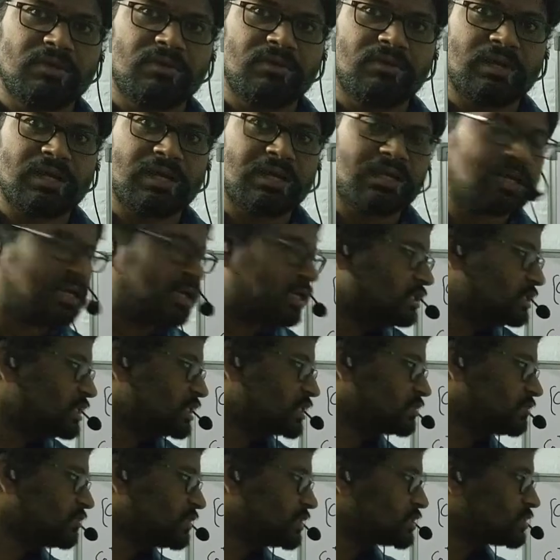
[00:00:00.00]
Okay,
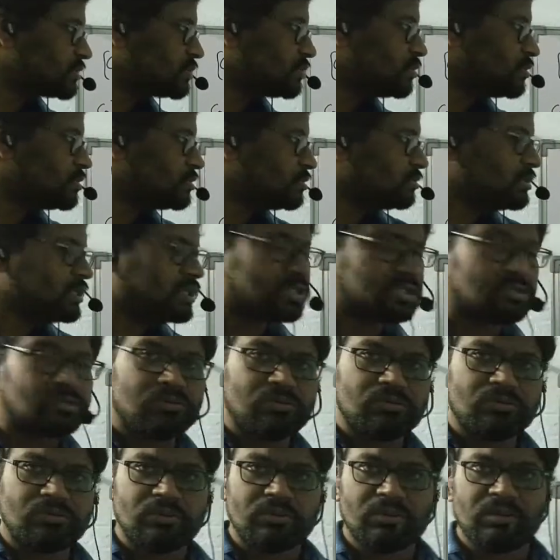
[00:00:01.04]
just once go through this
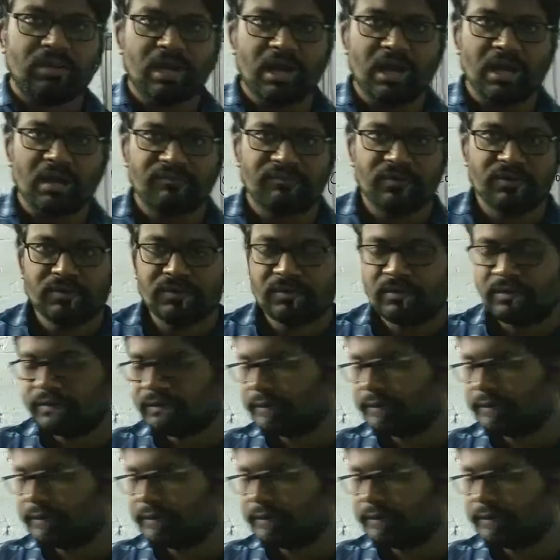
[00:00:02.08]
too, all of you.